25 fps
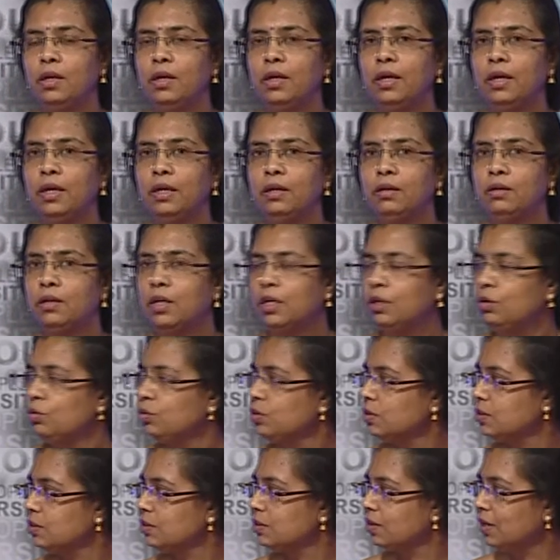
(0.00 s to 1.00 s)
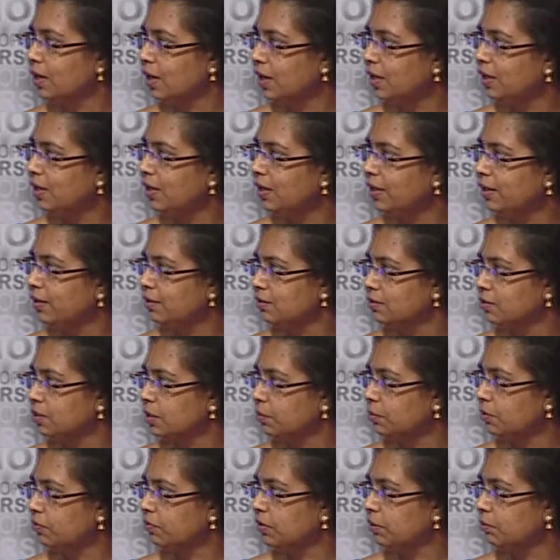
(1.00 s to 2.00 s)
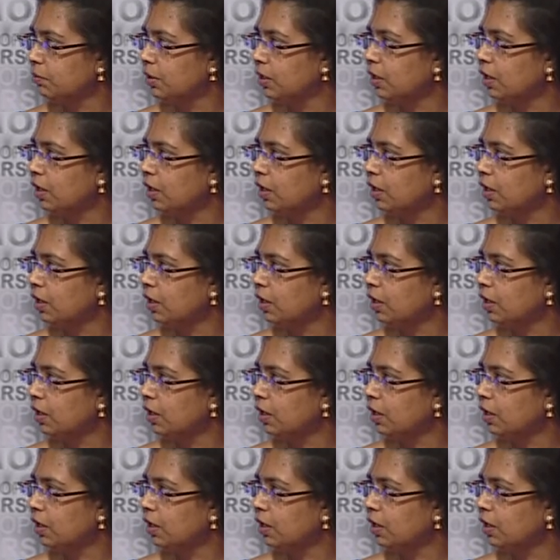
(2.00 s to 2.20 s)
and can you just highlight some of them?